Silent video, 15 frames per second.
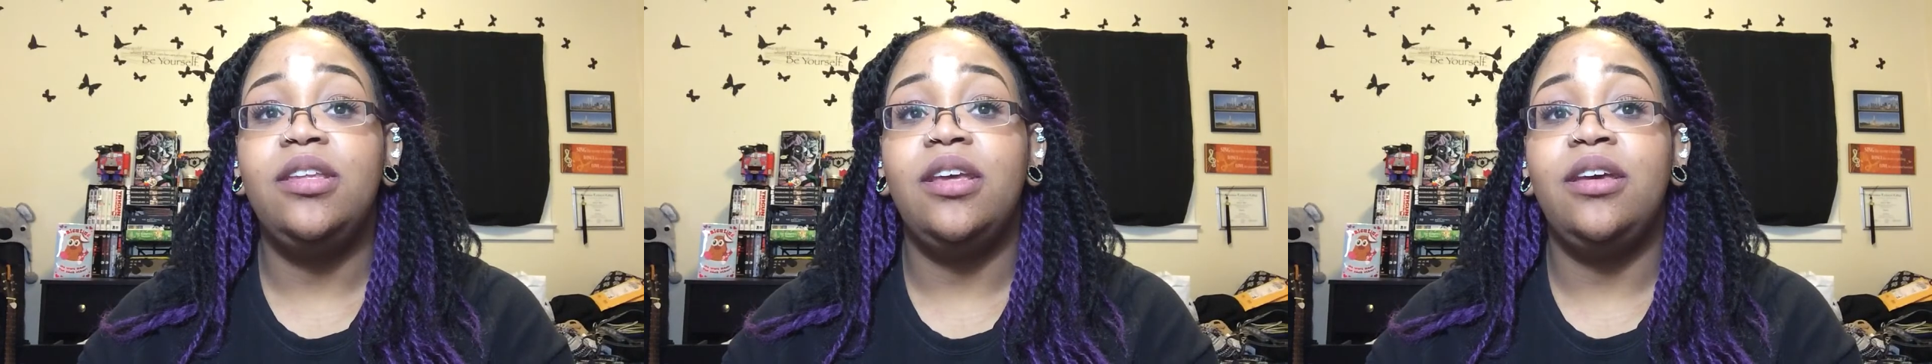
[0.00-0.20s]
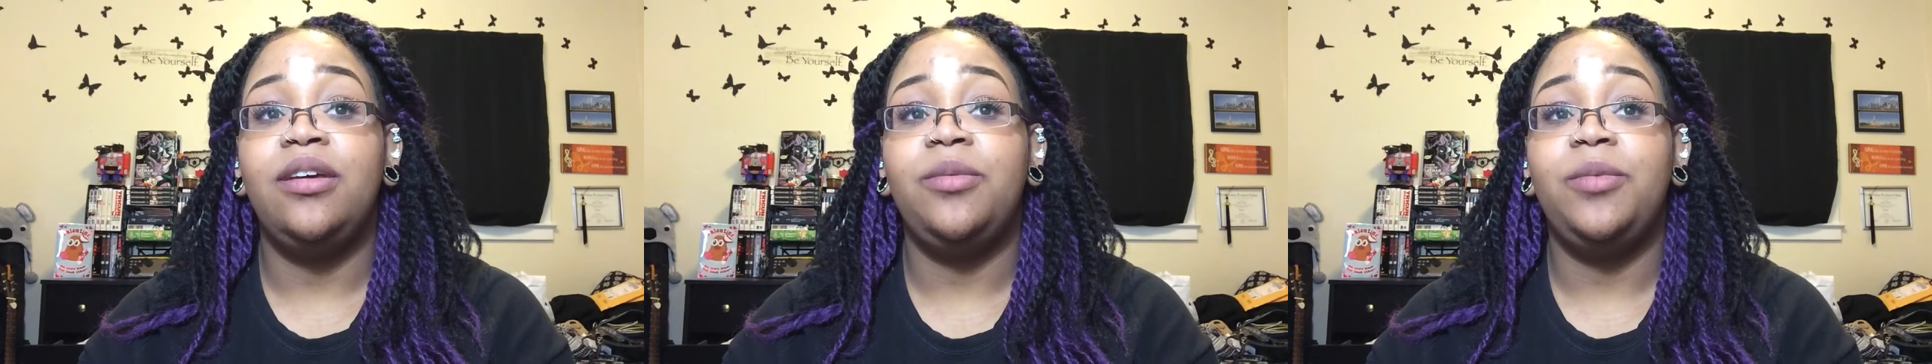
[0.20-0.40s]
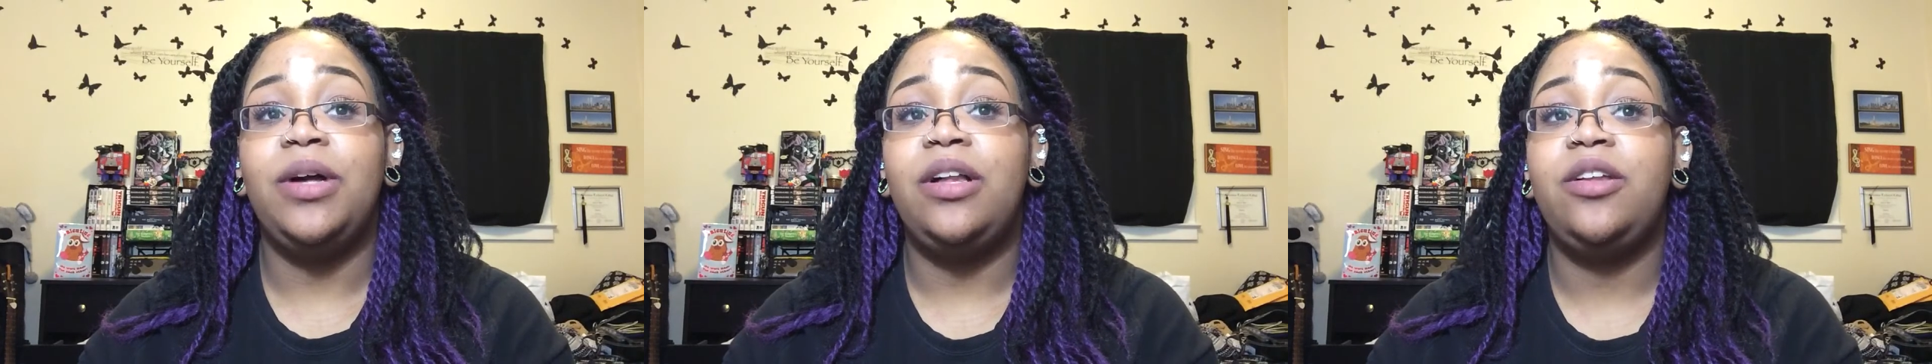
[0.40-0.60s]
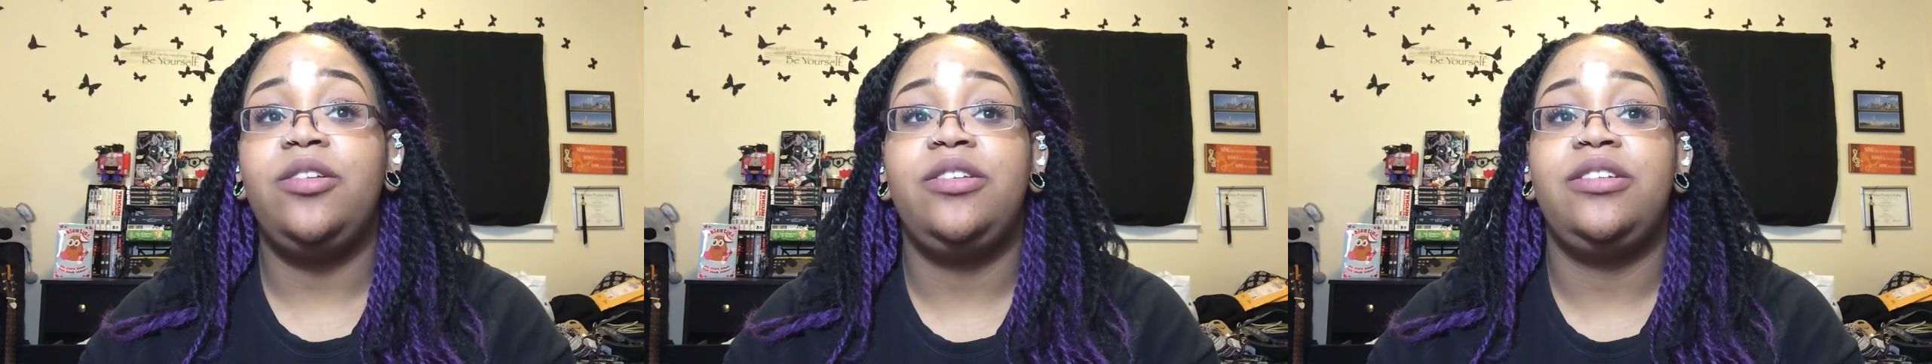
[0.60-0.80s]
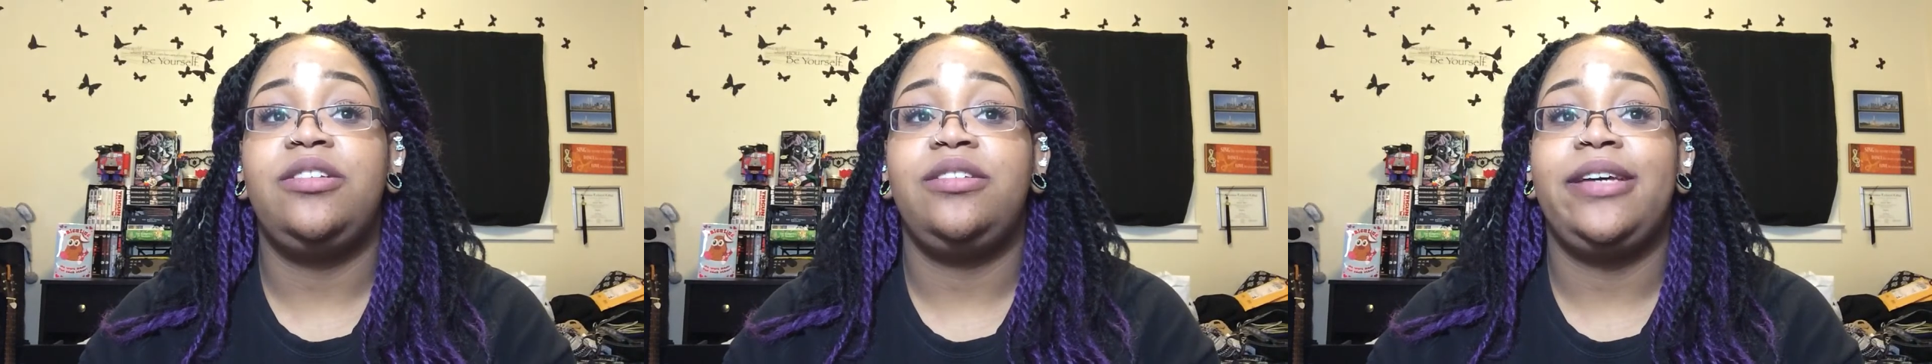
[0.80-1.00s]
um, while all
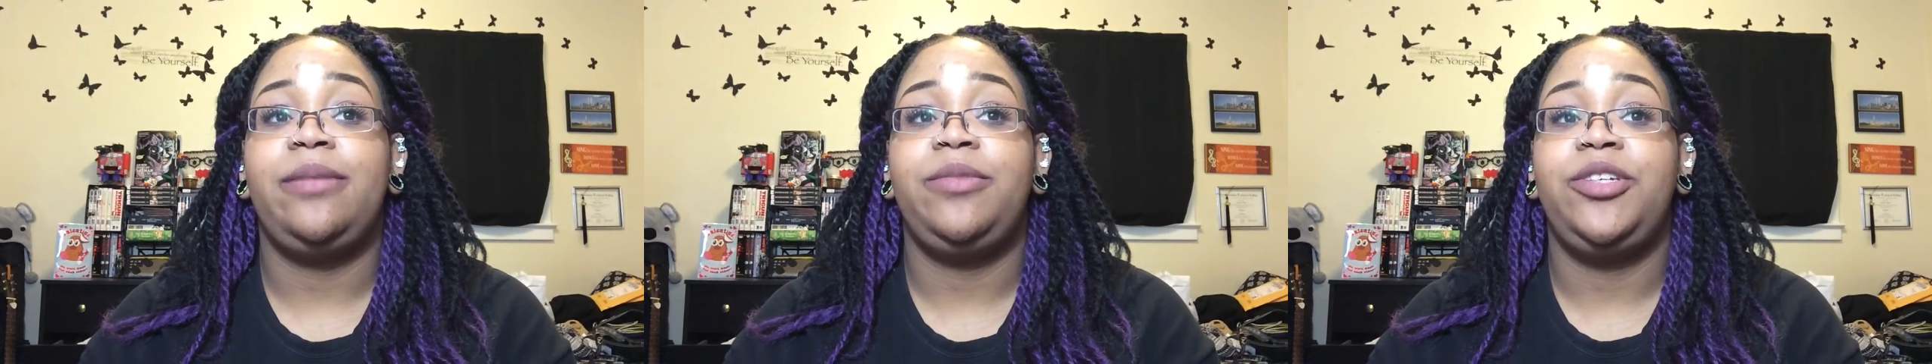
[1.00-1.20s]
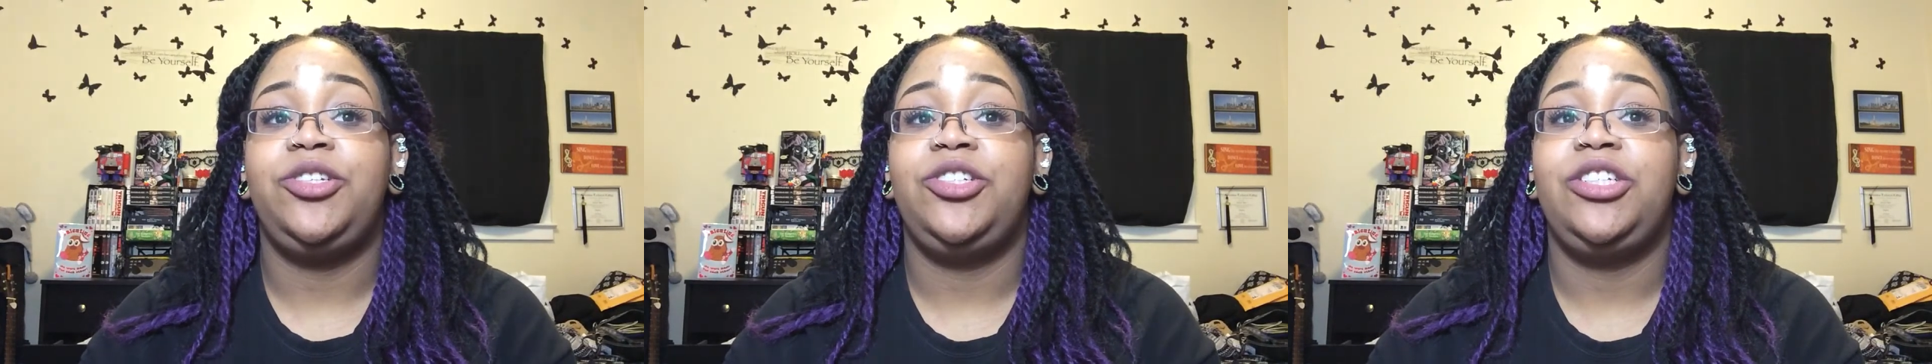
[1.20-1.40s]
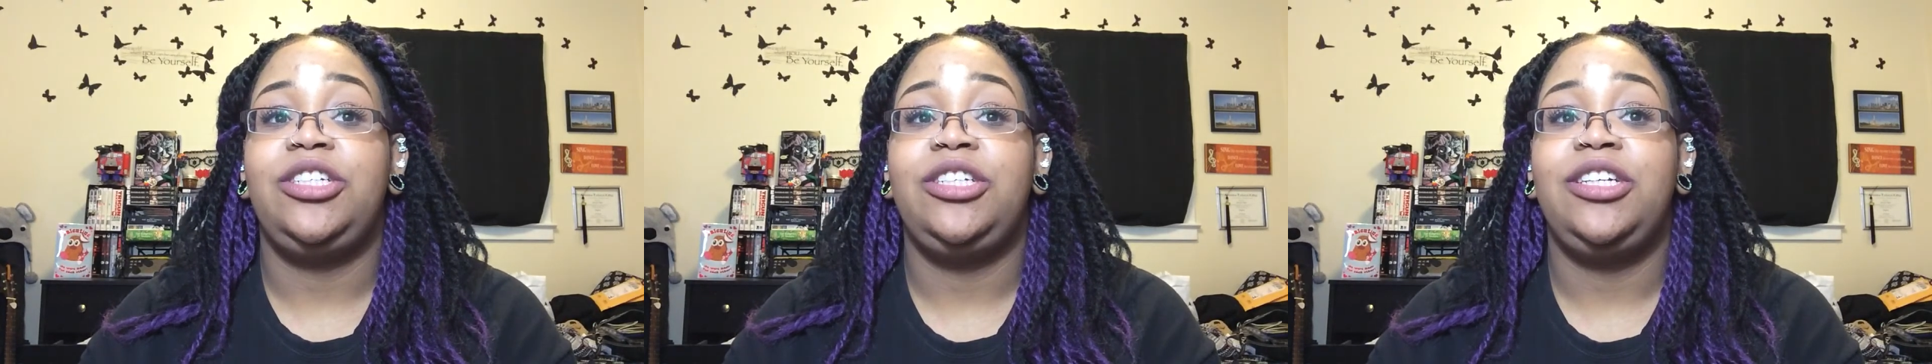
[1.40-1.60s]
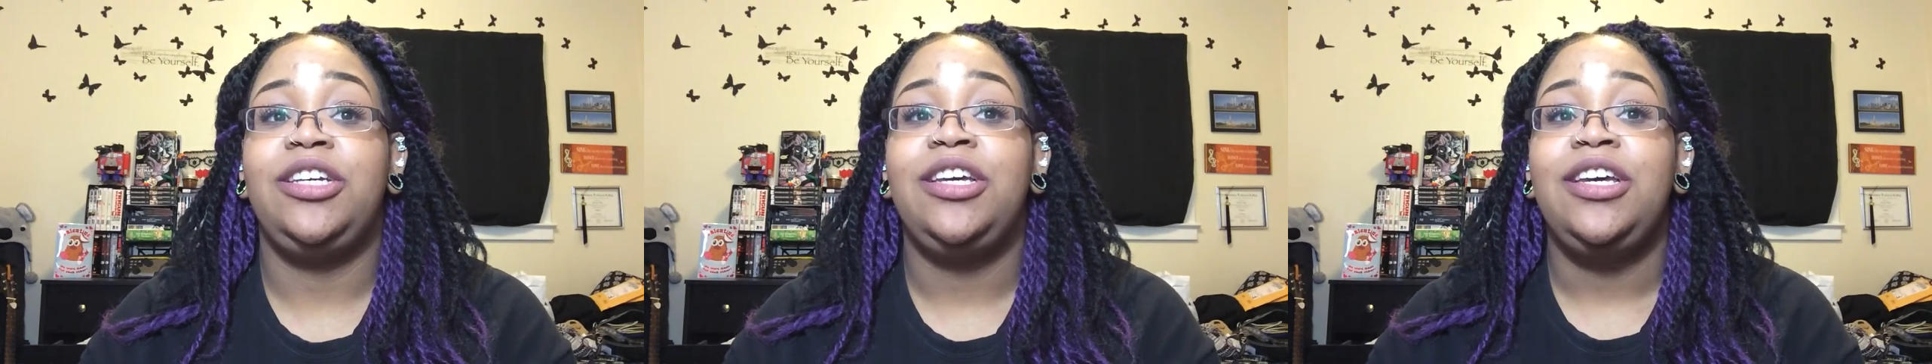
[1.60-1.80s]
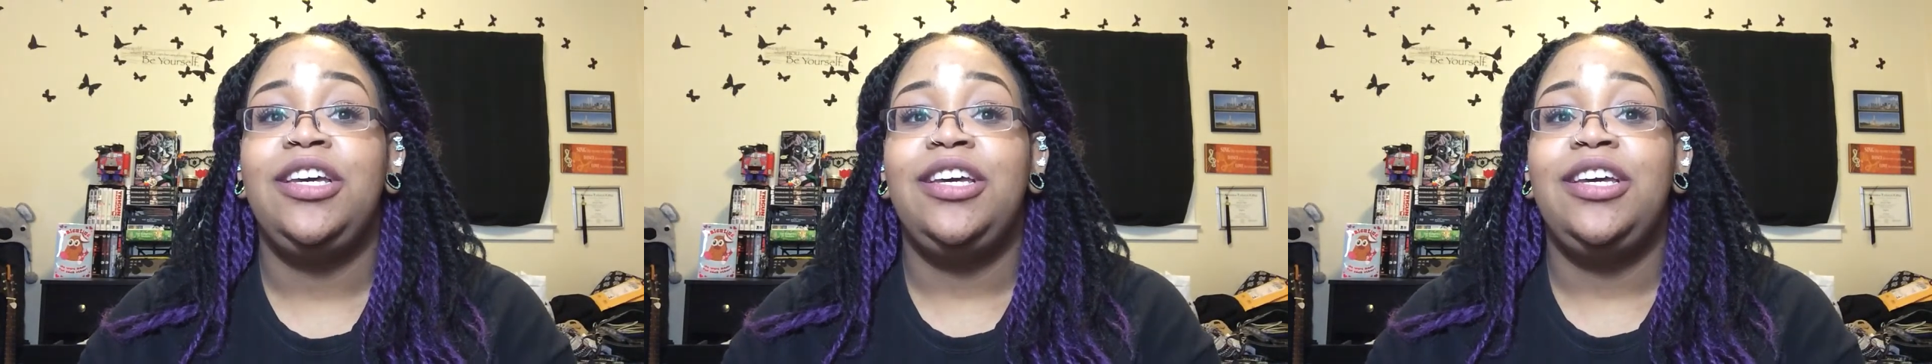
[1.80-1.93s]
this is happening, she